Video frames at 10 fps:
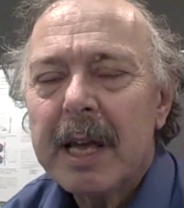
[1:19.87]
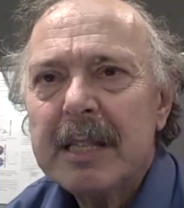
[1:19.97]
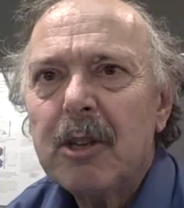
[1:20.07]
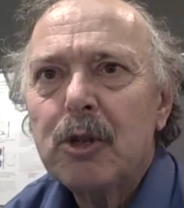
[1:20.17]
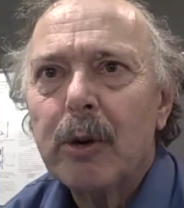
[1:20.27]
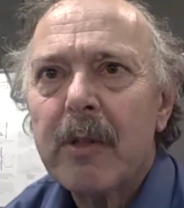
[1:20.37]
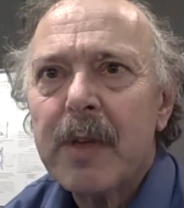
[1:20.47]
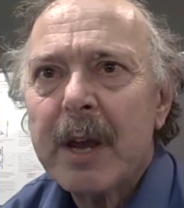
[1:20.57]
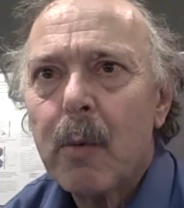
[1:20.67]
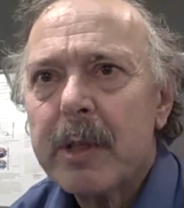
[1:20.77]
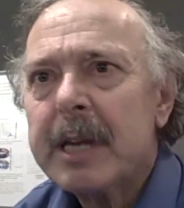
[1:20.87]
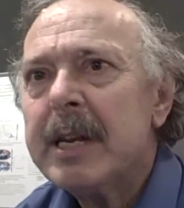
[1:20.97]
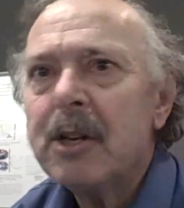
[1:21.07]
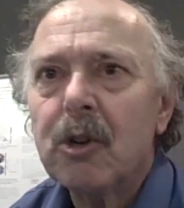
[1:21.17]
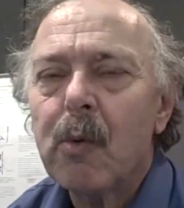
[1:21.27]
It's the sort of thing where the
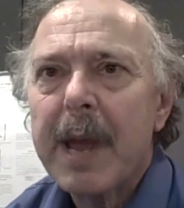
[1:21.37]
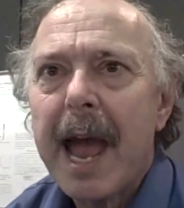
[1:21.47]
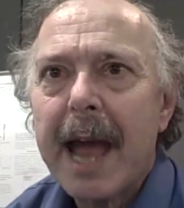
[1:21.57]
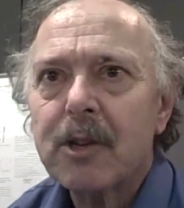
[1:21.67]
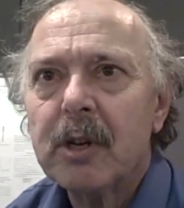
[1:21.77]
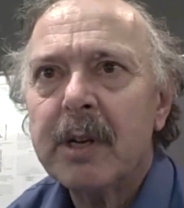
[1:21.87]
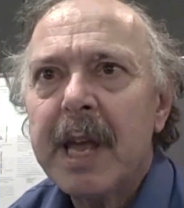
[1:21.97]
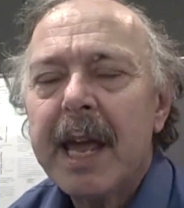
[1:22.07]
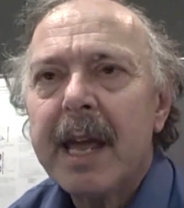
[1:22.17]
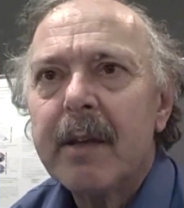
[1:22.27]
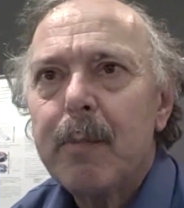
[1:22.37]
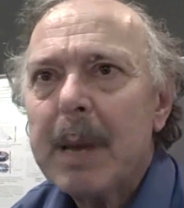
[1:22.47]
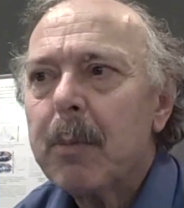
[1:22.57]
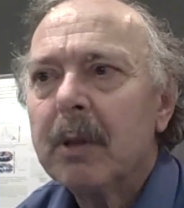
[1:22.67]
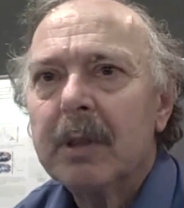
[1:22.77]
initial reaction,
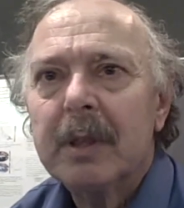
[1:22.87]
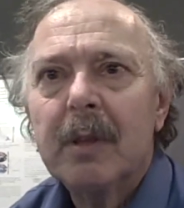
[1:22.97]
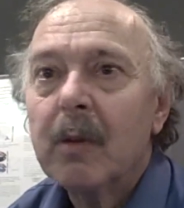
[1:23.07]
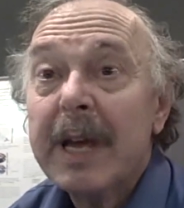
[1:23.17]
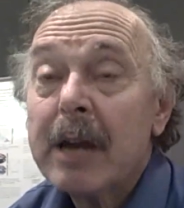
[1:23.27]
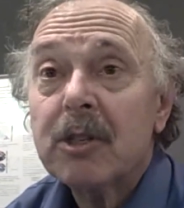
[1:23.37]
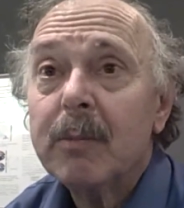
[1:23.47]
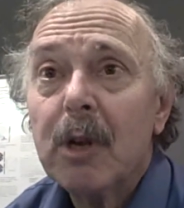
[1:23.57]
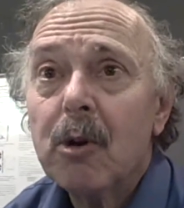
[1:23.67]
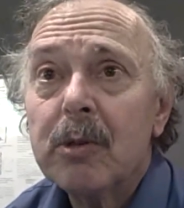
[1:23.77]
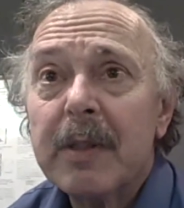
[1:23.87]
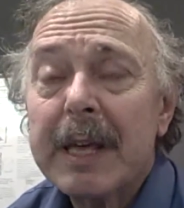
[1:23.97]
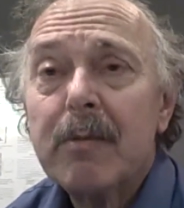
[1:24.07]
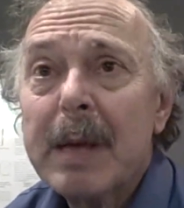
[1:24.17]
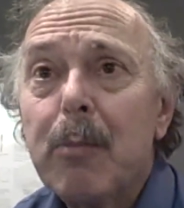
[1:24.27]
people hear some news and
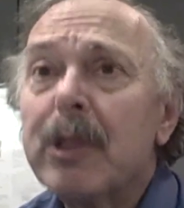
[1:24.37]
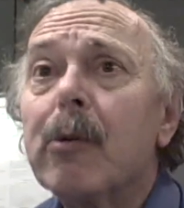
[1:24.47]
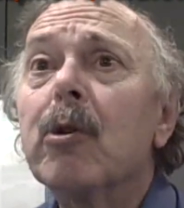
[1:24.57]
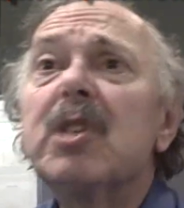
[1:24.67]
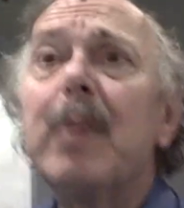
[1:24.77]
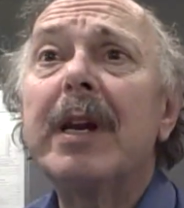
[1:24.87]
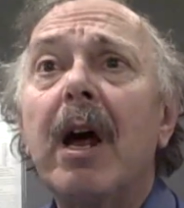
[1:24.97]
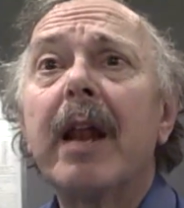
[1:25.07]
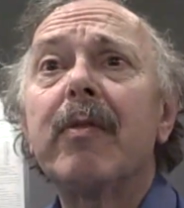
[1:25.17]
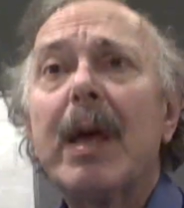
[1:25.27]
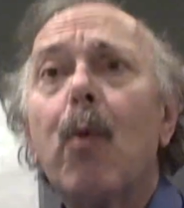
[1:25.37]
they, they put their own spin on it.